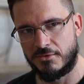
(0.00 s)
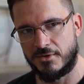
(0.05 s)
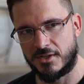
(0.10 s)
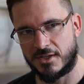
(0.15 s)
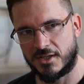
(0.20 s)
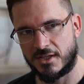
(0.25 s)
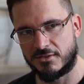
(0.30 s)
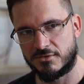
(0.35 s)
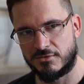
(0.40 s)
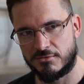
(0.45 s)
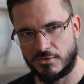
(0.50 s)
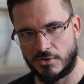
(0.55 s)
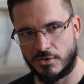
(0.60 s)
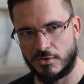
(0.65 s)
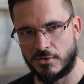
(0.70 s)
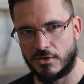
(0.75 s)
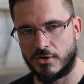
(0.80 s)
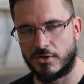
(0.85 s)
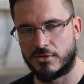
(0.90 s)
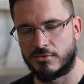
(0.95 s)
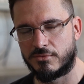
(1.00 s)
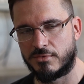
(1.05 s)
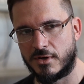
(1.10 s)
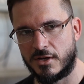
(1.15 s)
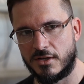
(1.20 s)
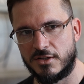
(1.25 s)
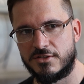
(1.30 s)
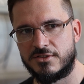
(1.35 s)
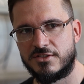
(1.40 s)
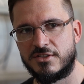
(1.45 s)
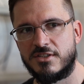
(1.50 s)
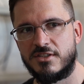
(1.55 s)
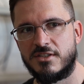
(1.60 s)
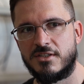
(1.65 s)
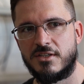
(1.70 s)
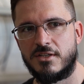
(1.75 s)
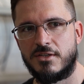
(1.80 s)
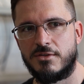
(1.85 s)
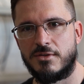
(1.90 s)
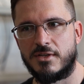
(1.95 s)
we can grow our
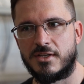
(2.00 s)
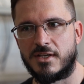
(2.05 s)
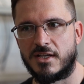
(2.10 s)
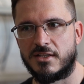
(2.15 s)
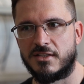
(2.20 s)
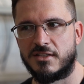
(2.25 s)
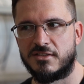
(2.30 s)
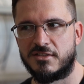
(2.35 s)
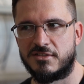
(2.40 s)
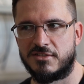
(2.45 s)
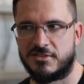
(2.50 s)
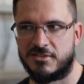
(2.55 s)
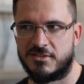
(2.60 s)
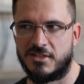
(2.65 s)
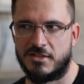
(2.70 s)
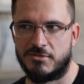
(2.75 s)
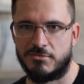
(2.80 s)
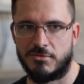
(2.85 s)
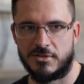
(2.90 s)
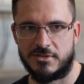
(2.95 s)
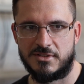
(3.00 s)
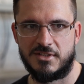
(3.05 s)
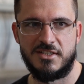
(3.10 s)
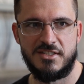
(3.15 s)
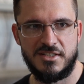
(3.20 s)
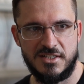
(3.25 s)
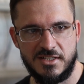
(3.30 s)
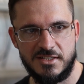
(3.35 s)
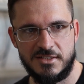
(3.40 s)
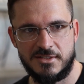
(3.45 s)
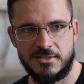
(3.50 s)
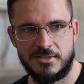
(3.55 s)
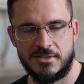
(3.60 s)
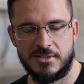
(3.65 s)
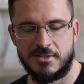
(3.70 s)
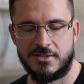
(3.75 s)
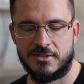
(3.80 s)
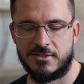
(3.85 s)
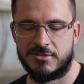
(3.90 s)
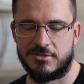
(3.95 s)
quality, we can understand what they need,
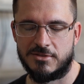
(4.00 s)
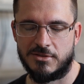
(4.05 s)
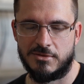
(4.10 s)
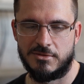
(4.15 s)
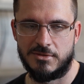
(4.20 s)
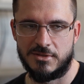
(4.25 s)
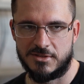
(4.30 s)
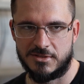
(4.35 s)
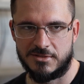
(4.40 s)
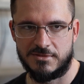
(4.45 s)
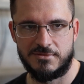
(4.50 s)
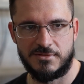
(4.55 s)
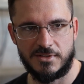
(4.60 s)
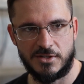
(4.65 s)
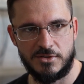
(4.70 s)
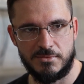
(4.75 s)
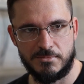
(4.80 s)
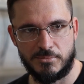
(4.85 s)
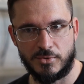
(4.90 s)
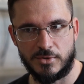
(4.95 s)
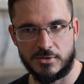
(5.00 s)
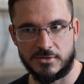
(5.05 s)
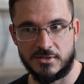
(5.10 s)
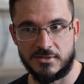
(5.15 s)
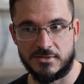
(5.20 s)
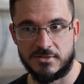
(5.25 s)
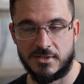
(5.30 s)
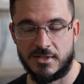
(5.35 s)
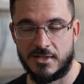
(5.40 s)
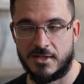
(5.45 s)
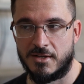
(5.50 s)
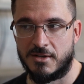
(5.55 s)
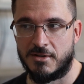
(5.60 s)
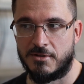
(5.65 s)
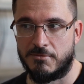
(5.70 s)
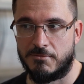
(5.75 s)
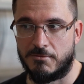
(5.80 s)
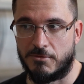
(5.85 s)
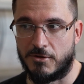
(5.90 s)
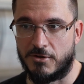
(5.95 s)
so it's very important.
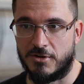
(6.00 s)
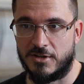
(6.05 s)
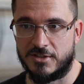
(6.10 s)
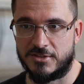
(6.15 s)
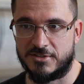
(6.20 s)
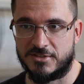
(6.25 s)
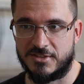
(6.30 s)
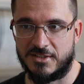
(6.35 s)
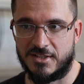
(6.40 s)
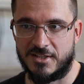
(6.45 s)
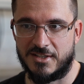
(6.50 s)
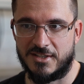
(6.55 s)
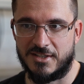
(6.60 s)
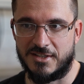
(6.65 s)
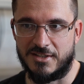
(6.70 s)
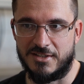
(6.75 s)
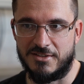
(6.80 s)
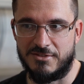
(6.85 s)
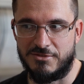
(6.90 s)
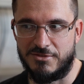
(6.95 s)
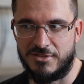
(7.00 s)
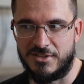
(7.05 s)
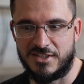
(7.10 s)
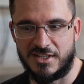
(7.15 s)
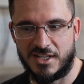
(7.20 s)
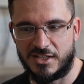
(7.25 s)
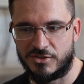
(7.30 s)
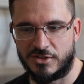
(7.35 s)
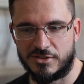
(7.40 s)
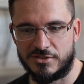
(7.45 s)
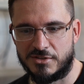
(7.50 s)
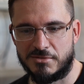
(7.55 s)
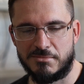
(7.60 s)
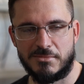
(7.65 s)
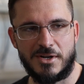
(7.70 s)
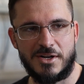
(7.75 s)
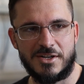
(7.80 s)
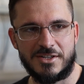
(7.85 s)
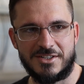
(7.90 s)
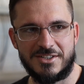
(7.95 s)
For us, in another
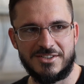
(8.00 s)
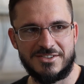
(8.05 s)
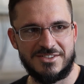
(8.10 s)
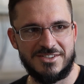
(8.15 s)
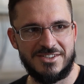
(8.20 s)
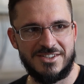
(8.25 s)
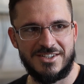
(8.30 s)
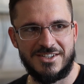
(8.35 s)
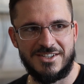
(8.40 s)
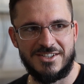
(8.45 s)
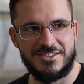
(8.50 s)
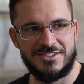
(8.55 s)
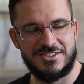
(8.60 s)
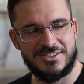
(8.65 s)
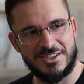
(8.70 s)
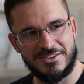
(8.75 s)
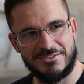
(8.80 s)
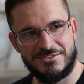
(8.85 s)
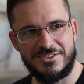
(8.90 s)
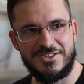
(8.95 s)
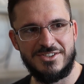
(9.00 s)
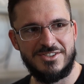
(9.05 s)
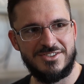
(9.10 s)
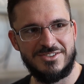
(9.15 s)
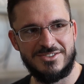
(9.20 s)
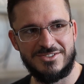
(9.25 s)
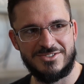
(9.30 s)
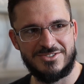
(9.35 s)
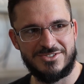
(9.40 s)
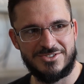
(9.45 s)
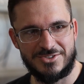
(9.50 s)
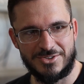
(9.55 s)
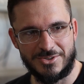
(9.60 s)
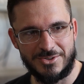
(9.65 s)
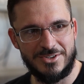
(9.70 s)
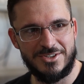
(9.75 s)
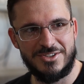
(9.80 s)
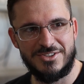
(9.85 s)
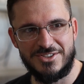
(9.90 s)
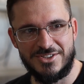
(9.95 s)
market, it's something
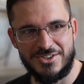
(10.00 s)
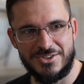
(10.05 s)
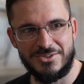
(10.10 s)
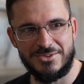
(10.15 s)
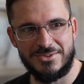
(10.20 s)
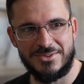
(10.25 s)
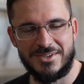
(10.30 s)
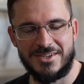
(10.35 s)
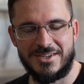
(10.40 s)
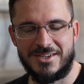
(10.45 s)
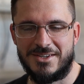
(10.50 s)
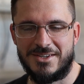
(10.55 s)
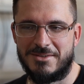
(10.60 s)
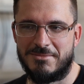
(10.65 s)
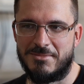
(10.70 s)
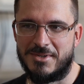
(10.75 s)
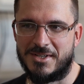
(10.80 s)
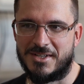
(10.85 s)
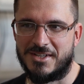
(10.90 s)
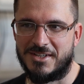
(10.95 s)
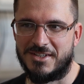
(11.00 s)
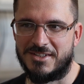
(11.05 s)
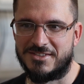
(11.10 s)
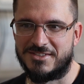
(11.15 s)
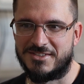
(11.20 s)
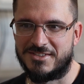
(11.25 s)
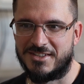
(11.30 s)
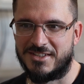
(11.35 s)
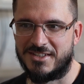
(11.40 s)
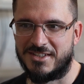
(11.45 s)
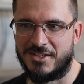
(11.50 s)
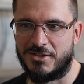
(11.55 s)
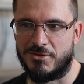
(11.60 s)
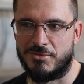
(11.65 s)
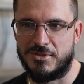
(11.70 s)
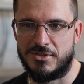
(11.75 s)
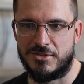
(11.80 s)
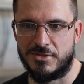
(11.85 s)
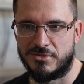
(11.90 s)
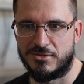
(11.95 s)
totally new because
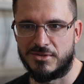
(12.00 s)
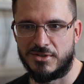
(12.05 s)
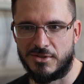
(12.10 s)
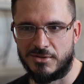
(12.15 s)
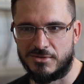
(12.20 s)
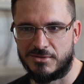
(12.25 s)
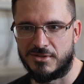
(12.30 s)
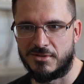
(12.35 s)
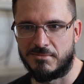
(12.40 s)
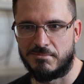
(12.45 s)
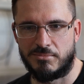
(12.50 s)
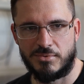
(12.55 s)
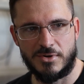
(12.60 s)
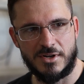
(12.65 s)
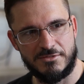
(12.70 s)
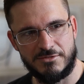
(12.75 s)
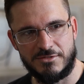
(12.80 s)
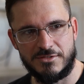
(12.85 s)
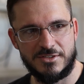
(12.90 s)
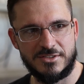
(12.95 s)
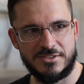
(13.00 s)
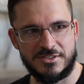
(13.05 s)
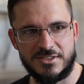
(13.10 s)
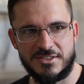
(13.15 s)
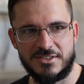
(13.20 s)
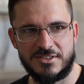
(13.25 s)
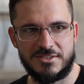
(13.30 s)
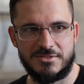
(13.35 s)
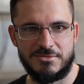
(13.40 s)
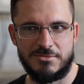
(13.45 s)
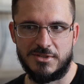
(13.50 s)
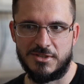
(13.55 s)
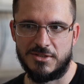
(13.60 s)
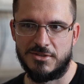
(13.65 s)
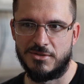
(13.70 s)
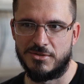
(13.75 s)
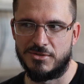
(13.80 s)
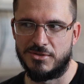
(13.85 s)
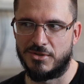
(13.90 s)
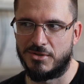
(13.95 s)
we don't know the preferences, we
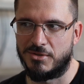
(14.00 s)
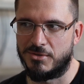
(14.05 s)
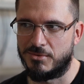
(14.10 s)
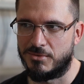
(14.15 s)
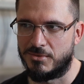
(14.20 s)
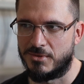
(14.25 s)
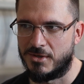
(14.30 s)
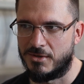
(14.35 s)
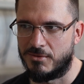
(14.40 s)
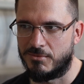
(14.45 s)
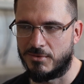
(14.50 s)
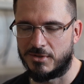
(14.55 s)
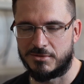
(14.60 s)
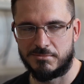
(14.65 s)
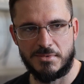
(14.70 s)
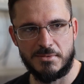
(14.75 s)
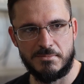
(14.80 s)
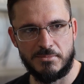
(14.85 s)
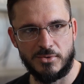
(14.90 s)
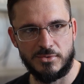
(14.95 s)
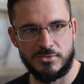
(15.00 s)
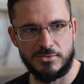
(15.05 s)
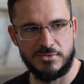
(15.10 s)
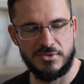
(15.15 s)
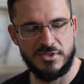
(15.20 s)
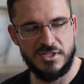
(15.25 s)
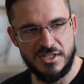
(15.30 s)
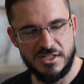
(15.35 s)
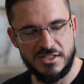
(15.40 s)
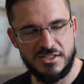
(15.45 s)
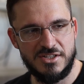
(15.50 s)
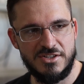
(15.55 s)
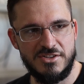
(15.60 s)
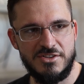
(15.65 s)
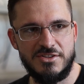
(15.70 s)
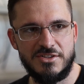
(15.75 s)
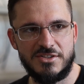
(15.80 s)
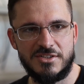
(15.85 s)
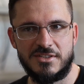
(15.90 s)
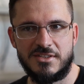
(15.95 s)
don't know what people need
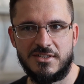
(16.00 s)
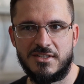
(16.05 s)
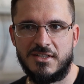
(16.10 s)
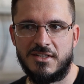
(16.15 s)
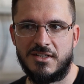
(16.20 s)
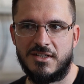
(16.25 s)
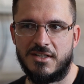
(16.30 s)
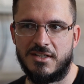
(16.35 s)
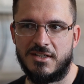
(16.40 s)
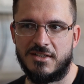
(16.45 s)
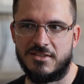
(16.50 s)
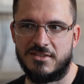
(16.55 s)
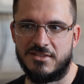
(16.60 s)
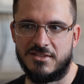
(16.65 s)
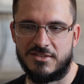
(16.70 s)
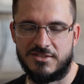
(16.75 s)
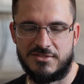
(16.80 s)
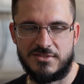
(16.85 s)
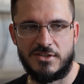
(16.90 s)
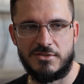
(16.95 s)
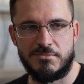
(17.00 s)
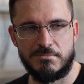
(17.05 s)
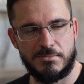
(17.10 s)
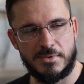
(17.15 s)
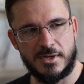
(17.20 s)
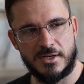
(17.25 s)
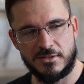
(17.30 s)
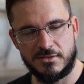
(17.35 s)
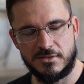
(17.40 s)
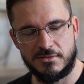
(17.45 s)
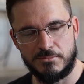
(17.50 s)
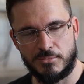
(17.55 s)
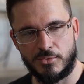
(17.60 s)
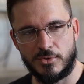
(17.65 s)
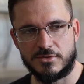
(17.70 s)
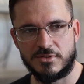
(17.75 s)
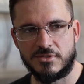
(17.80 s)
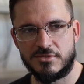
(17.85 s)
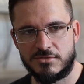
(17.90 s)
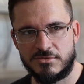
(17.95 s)
here, and it's very
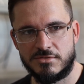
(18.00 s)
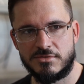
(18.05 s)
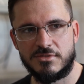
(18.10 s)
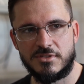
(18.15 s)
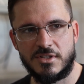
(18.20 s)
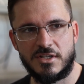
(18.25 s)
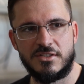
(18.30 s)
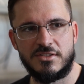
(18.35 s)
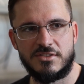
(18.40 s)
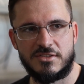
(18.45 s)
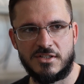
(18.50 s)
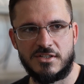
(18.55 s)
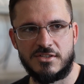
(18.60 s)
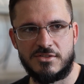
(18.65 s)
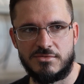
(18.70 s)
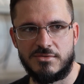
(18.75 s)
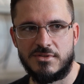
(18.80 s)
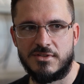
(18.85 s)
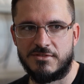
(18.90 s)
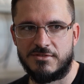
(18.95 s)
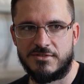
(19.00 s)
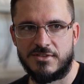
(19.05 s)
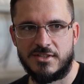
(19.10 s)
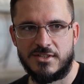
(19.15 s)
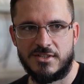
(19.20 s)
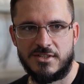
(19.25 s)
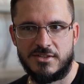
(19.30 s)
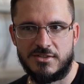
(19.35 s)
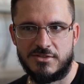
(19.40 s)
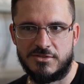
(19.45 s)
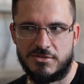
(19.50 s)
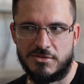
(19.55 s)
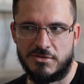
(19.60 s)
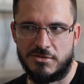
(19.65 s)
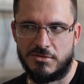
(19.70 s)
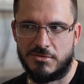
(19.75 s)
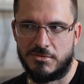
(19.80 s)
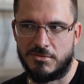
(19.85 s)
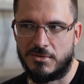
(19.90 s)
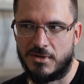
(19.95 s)
important to get in touch with.
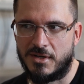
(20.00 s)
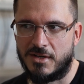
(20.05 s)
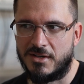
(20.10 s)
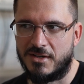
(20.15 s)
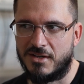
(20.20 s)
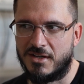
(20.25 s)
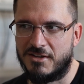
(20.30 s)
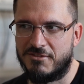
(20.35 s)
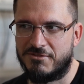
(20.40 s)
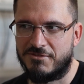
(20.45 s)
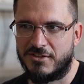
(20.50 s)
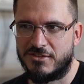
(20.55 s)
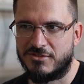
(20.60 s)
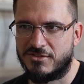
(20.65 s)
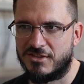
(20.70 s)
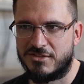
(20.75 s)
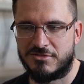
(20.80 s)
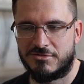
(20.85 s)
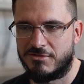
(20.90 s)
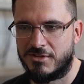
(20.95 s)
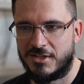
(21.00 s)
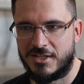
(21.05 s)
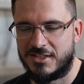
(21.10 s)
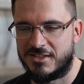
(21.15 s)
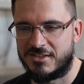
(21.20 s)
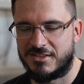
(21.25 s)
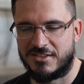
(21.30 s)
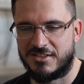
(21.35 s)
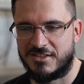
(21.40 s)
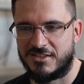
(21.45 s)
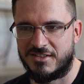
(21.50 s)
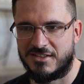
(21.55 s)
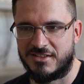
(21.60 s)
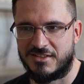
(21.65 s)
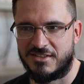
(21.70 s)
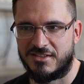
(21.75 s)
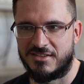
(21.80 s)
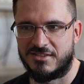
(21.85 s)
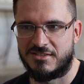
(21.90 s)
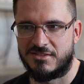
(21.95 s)
So I found it great.
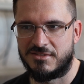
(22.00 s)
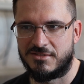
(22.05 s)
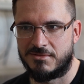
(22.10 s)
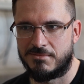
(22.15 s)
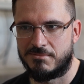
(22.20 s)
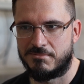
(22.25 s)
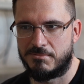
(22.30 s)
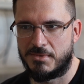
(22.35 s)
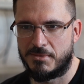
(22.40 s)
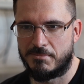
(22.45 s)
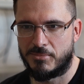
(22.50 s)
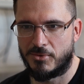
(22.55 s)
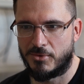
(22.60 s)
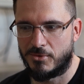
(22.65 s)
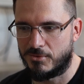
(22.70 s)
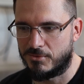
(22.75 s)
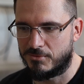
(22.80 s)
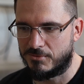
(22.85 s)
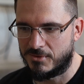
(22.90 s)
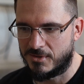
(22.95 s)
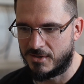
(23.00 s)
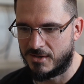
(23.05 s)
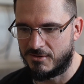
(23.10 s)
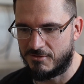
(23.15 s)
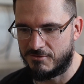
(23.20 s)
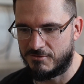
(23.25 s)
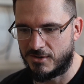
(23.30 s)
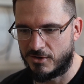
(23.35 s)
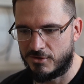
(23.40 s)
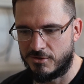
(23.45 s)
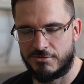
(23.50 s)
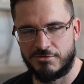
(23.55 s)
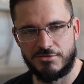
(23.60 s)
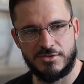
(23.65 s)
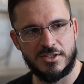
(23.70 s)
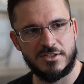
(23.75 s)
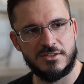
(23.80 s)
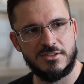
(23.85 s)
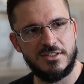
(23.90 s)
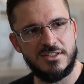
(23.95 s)
It's people very
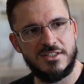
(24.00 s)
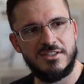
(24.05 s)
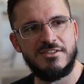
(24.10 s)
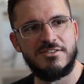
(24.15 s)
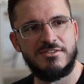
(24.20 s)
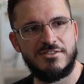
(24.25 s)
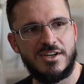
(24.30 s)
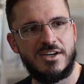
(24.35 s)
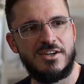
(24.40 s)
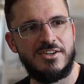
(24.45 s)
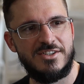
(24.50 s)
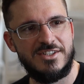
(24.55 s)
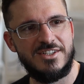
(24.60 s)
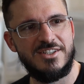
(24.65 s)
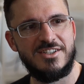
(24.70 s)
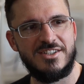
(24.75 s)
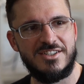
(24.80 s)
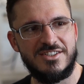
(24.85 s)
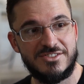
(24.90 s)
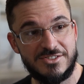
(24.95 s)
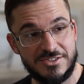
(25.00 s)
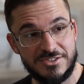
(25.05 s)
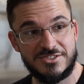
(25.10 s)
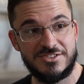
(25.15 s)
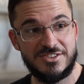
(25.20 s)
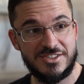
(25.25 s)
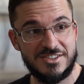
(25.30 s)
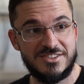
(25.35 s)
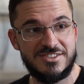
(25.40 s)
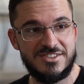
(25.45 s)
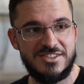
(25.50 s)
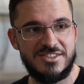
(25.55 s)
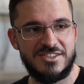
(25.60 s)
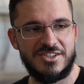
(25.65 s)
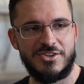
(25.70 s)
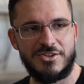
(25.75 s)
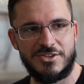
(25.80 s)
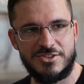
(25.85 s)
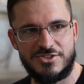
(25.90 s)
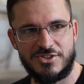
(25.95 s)
friendly, very interested in
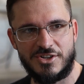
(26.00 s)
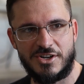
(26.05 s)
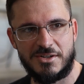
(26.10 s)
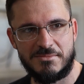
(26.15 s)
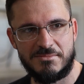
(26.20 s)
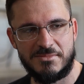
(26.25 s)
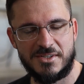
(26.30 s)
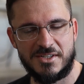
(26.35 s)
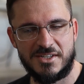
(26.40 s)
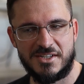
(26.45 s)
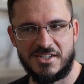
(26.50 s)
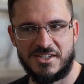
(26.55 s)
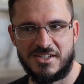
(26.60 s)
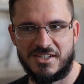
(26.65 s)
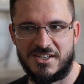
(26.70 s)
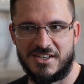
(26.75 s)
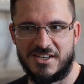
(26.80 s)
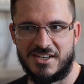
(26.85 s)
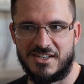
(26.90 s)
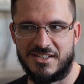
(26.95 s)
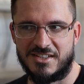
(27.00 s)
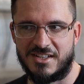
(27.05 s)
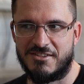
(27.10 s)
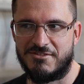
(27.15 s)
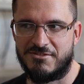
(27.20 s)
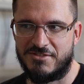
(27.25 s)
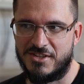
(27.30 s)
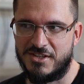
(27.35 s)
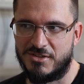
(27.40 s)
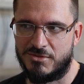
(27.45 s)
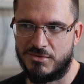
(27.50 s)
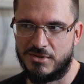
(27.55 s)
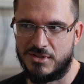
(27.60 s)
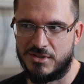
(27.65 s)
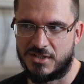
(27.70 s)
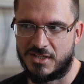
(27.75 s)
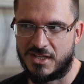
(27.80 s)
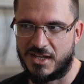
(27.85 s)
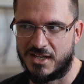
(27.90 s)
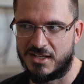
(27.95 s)
our job, and I think
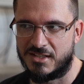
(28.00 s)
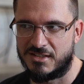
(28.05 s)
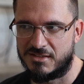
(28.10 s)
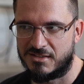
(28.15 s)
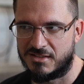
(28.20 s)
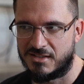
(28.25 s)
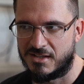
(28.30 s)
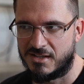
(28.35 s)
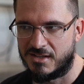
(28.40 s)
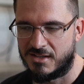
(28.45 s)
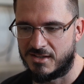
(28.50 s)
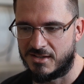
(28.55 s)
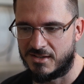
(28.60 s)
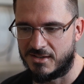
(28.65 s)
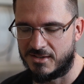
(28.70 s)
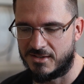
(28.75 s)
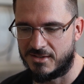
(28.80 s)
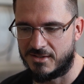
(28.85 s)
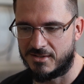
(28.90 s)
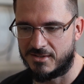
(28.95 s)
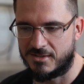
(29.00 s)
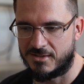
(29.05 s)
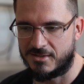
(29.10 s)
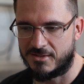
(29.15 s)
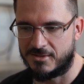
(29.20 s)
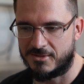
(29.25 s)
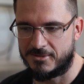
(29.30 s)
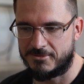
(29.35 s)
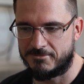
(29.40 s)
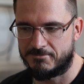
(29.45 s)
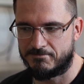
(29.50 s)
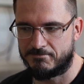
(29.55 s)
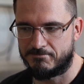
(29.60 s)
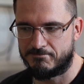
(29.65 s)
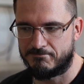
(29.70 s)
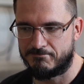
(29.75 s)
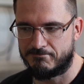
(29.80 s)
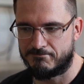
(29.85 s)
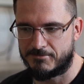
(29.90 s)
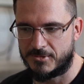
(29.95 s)
uh,
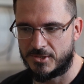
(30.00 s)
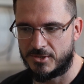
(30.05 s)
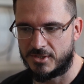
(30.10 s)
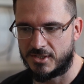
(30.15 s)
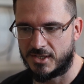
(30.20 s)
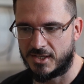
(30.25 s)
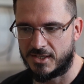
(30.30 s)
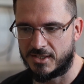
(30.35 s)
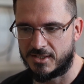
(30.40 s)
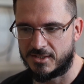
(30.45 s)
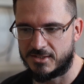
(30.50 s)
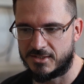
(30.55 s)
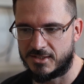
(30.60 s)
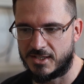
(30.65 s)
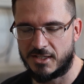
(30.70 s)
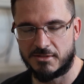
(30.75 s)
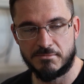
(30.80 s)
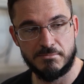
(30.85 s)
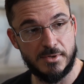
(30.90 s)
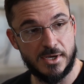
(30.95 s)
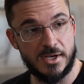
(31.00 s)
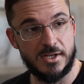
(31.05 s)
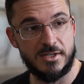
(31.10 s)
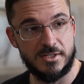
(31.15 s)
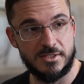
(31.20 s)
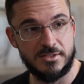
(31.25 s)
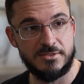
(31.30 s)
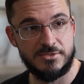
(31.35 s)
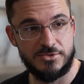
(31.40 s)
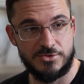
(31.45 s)
we can get better